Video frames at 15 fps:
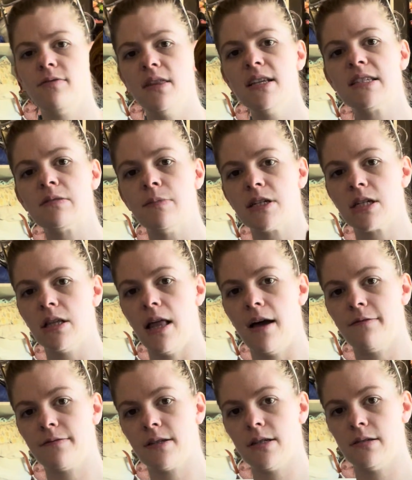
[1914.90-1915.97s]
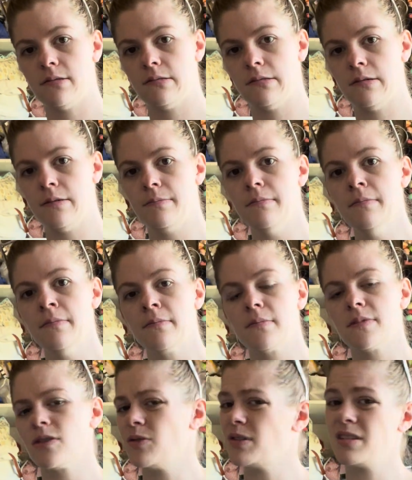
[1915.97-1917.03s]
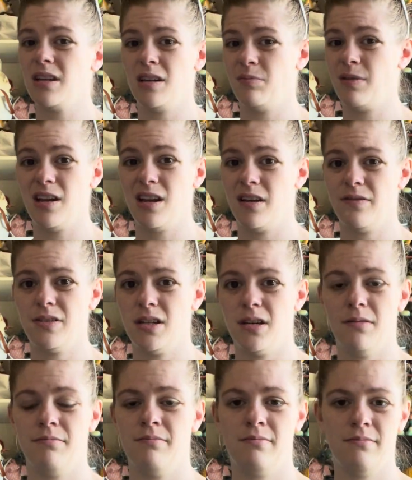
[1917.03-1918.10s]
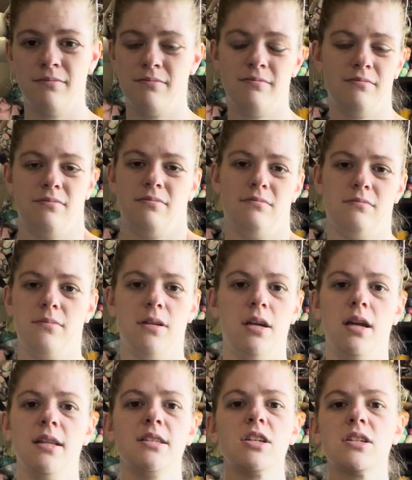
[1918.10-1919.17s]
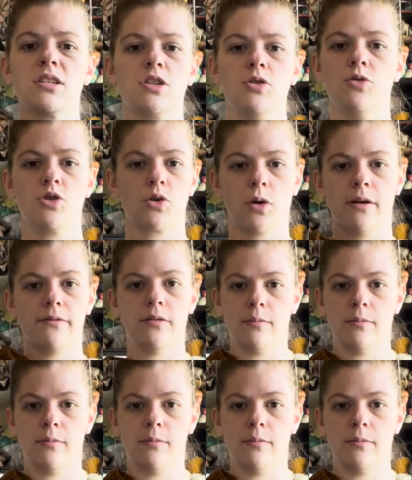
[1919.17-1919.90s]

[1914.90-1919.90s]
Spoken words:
this much left. So it's going to be enough to... It's just too short for